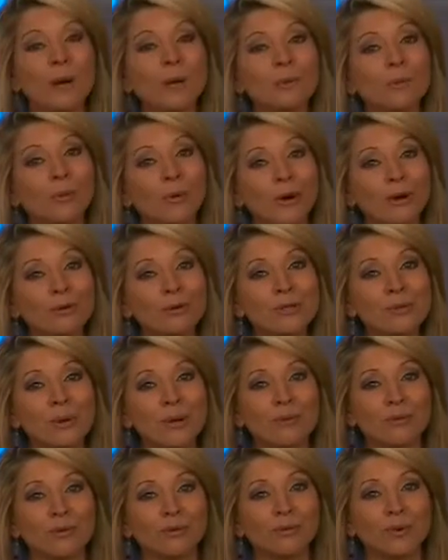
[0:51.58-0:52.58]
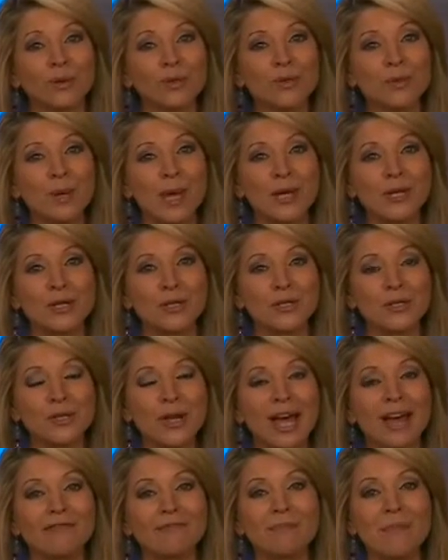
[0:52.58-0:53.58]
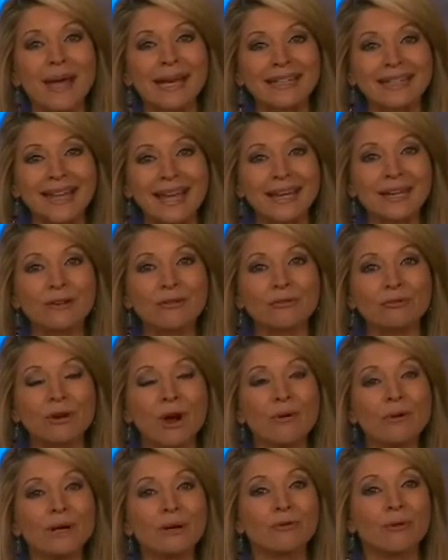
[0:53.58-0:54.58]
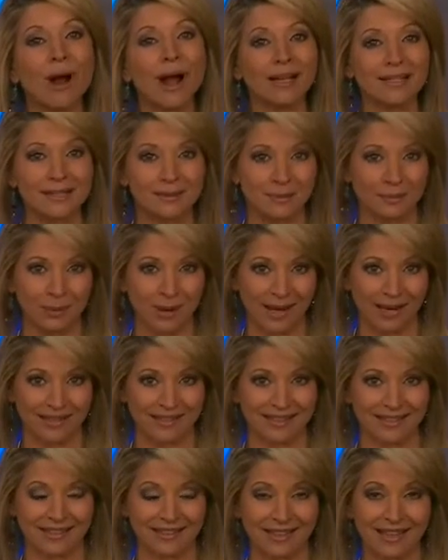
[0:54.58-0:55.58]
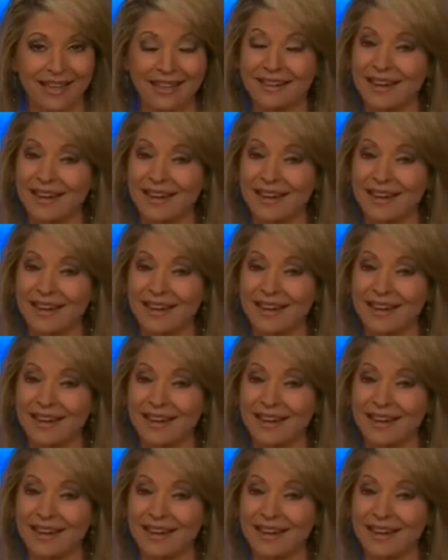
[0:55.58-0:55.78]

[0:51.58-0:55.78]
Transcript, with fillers: But Brooke was one of the first patients to have magnetic growing rods implanted.